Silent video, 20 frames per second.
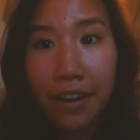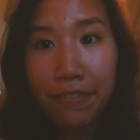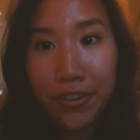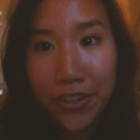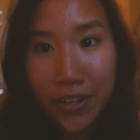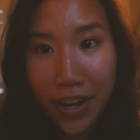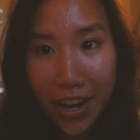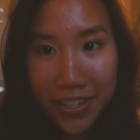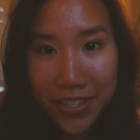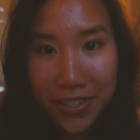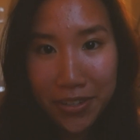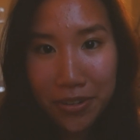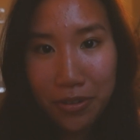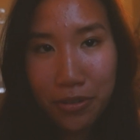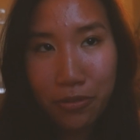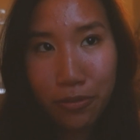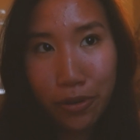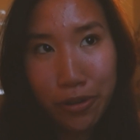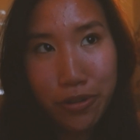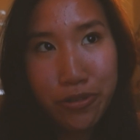Forgot to go
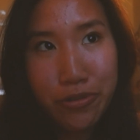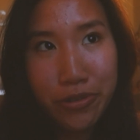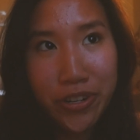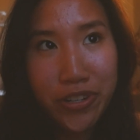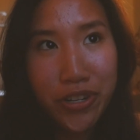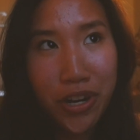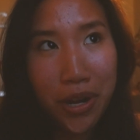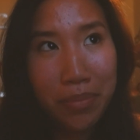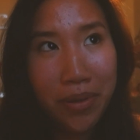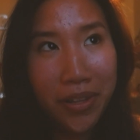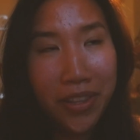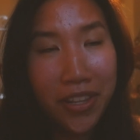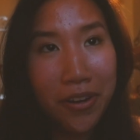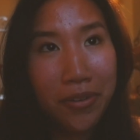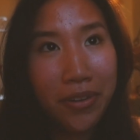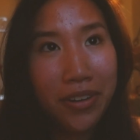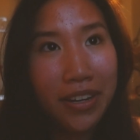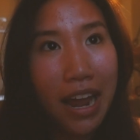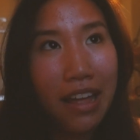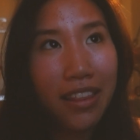grocery shopping though,
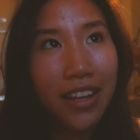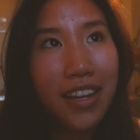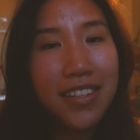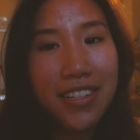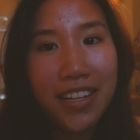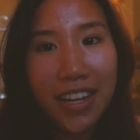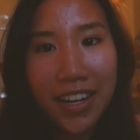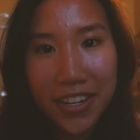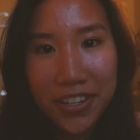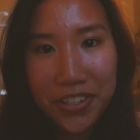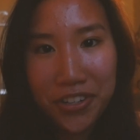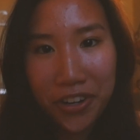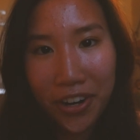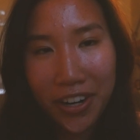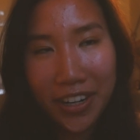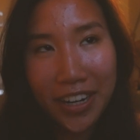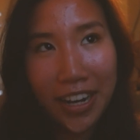and now that it's getting dark,